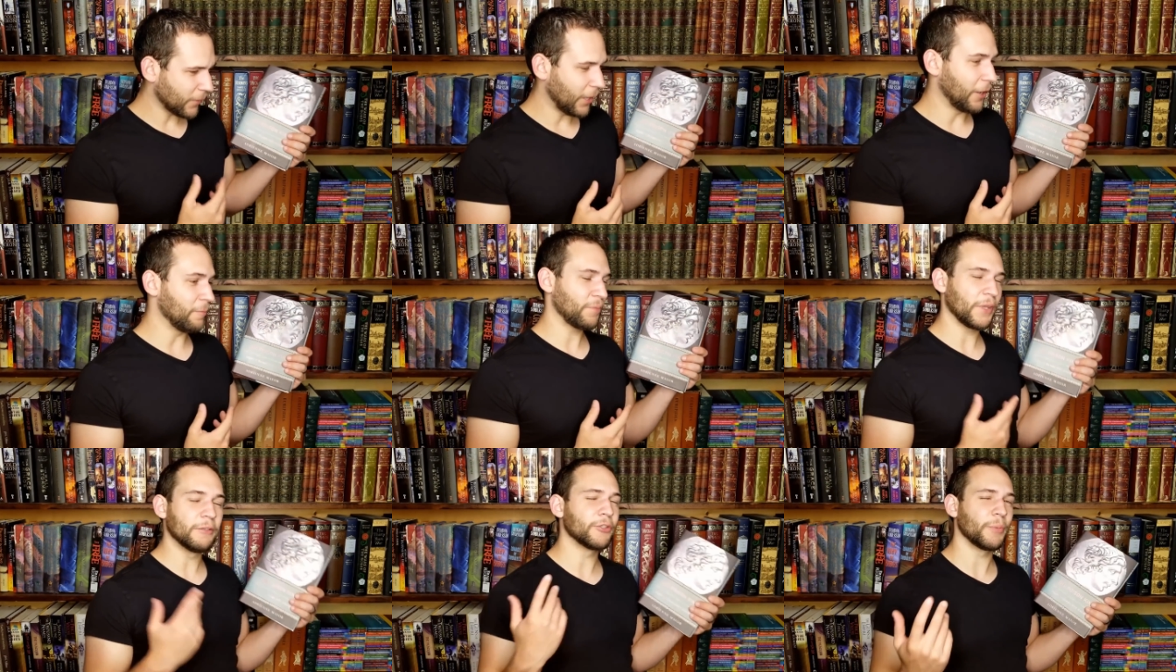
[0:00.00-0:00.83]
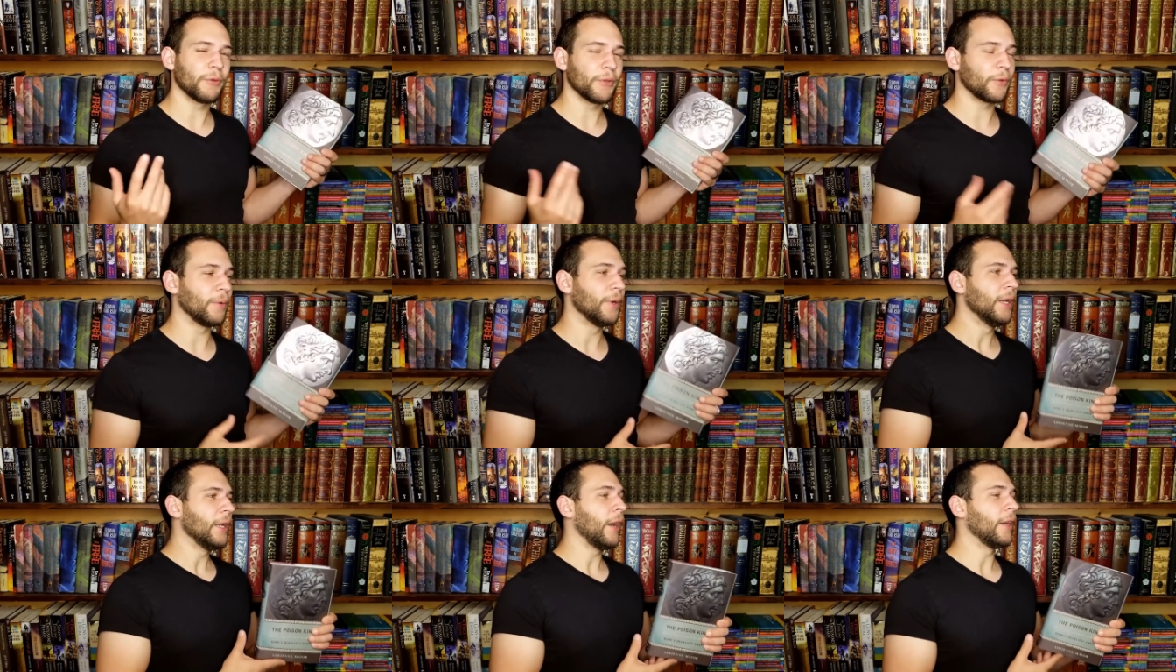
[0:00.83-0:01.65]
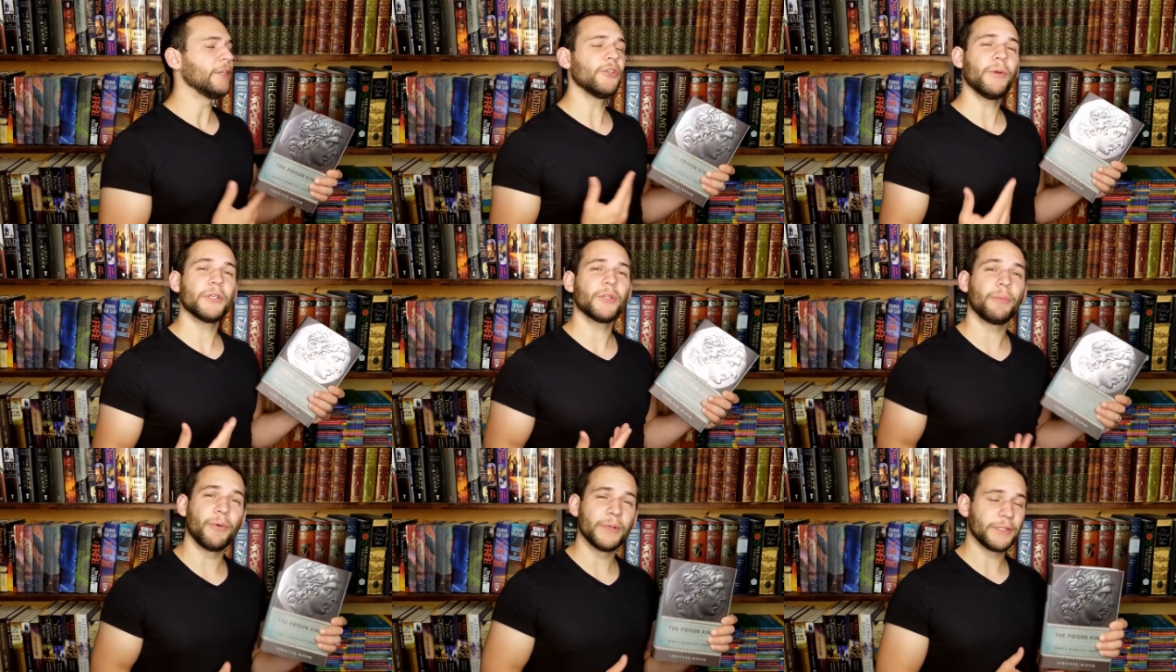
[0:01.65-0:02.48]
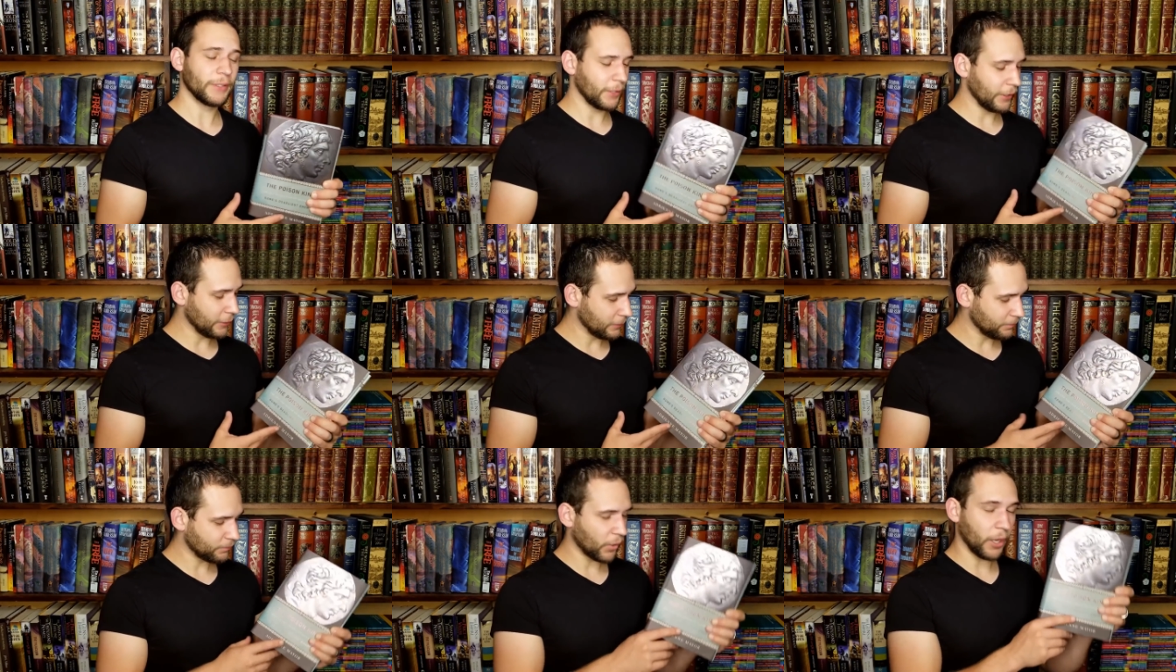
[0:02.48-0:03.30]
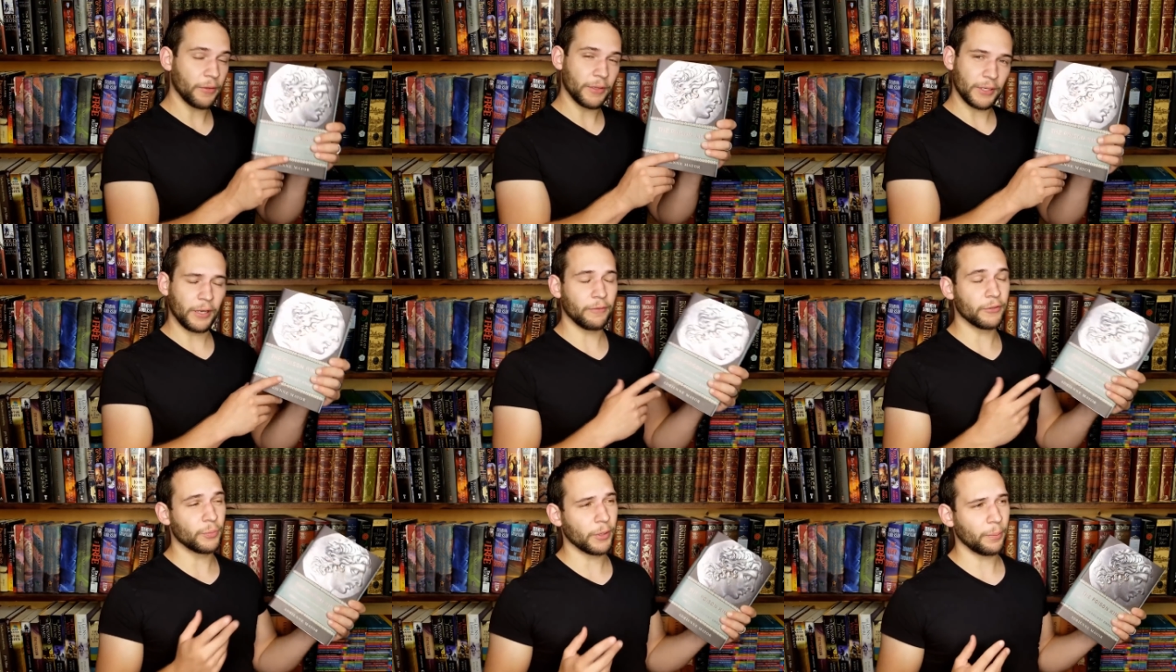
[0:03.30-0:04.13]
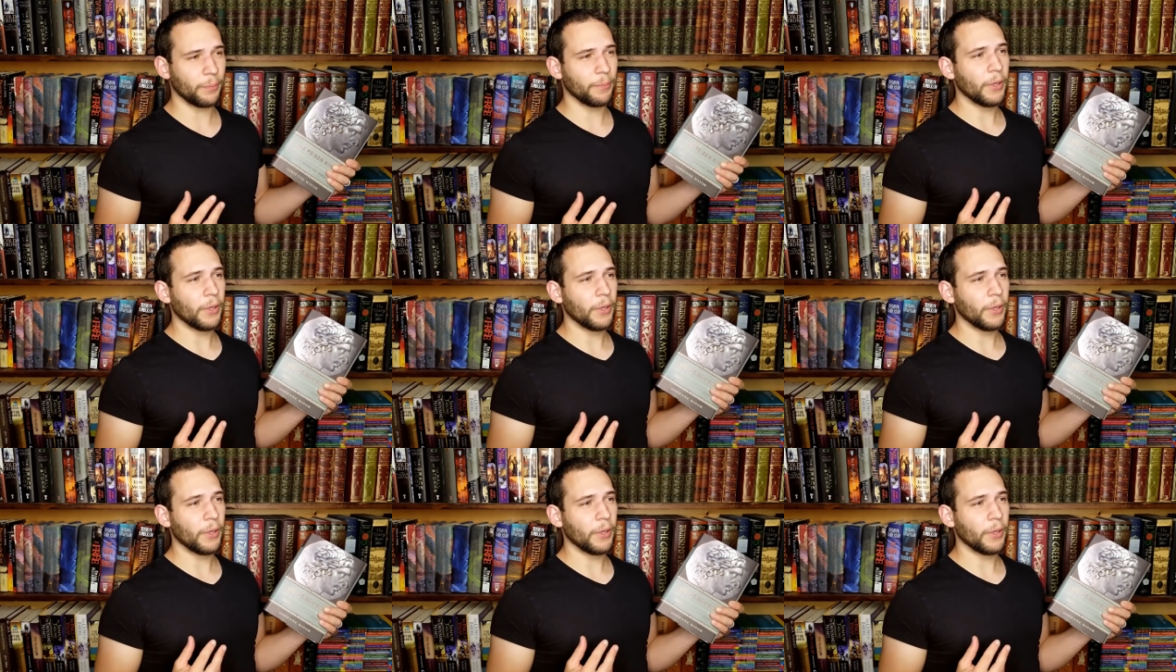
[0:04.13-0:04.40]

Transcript: Um, it would just be really cool. Uh, he's known as the Poison King. Uh, the title of this book